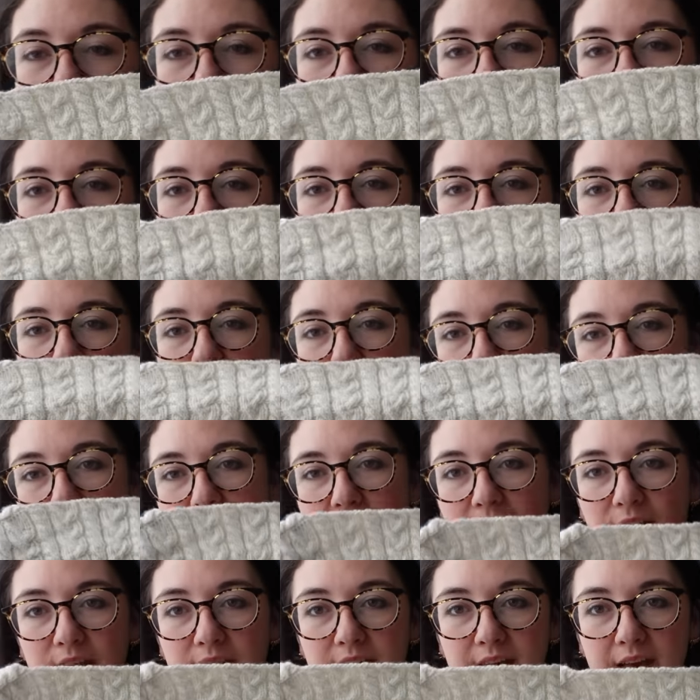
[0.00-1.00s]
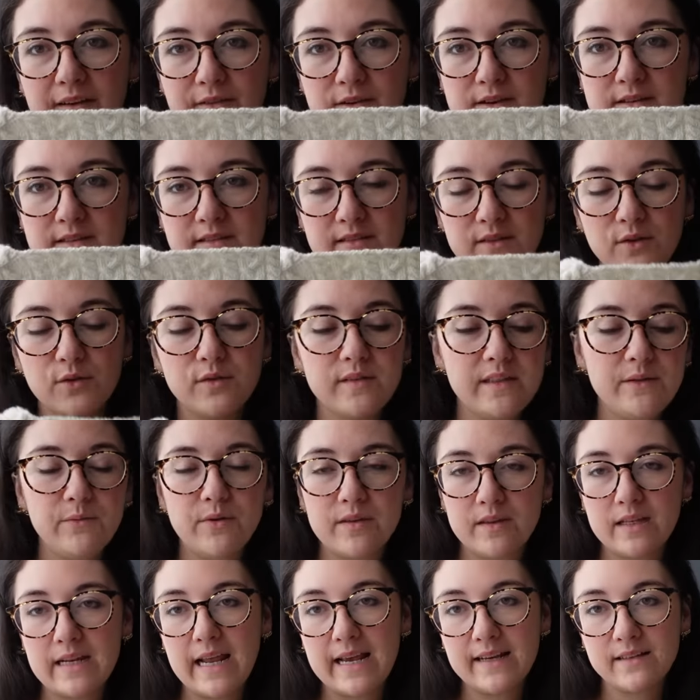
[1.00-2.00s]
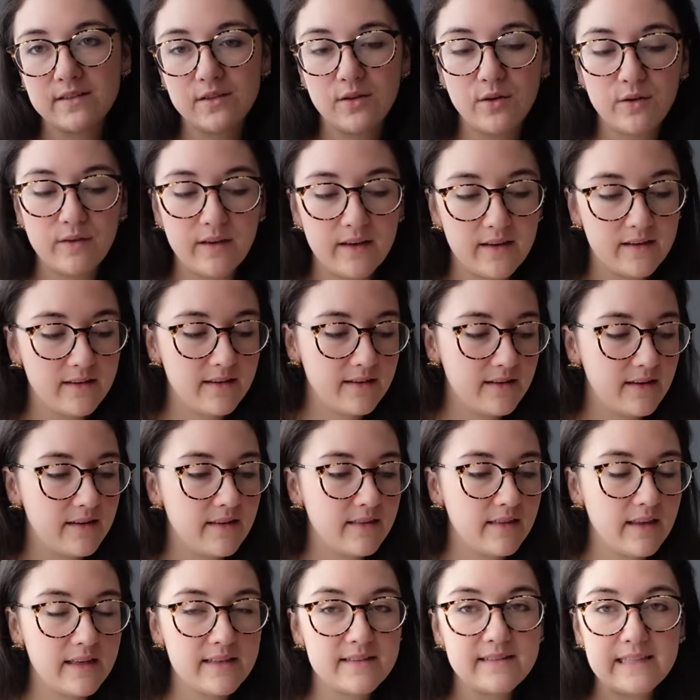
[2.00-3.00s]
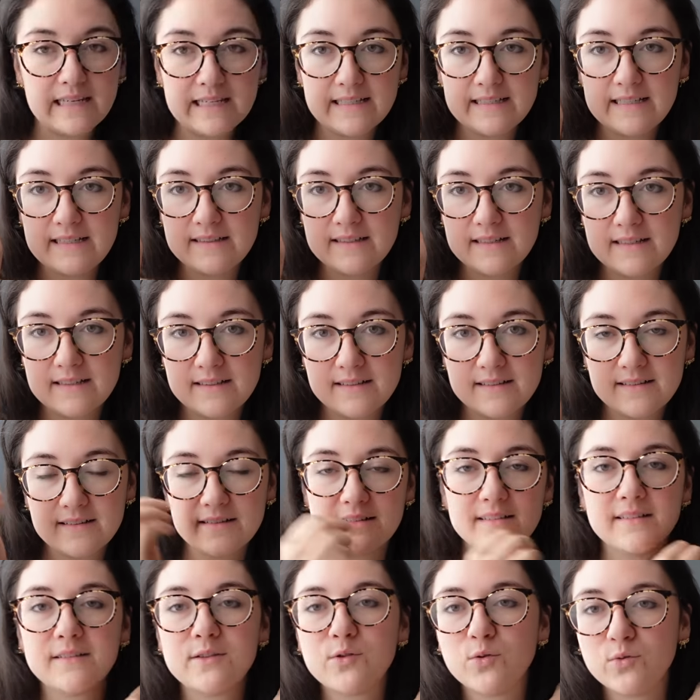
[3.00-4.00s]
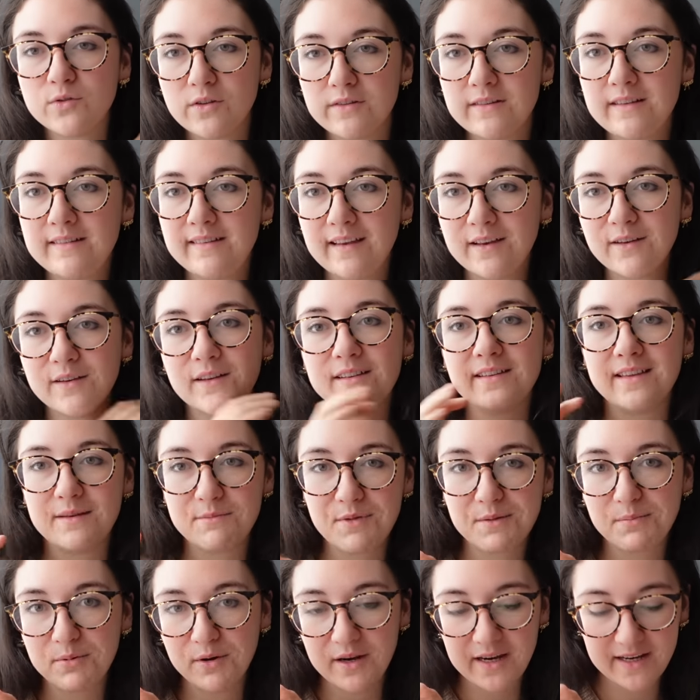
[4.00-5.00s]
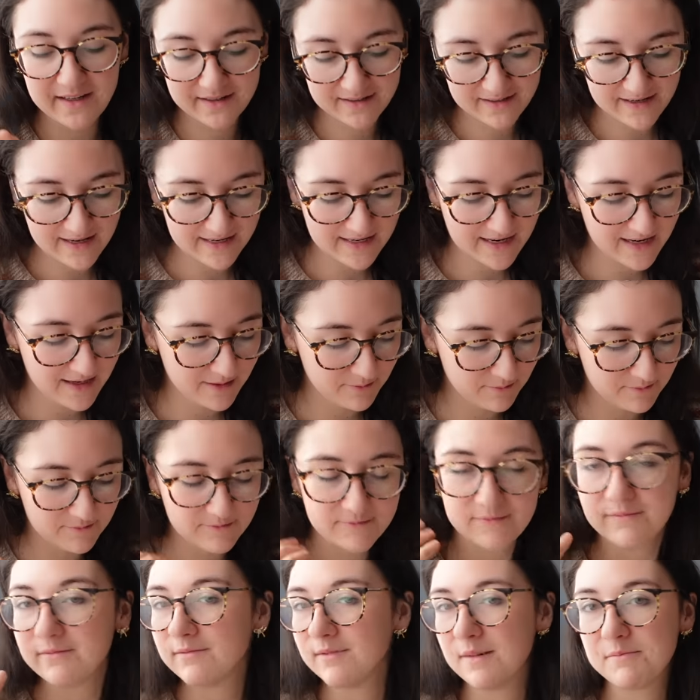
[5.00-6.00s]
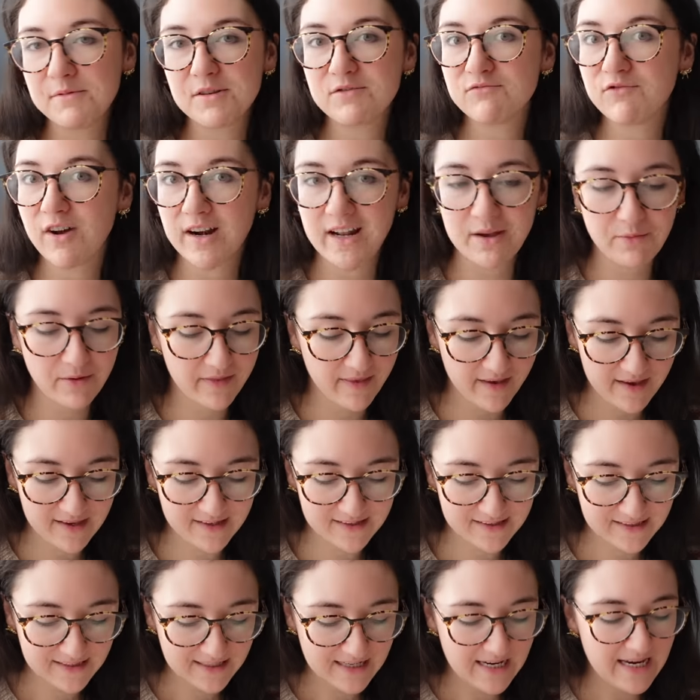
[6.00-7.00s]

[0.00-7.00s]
You can tell that you'll see with the next two that the stick season shoulder detail is in my brain and I'm just running with it.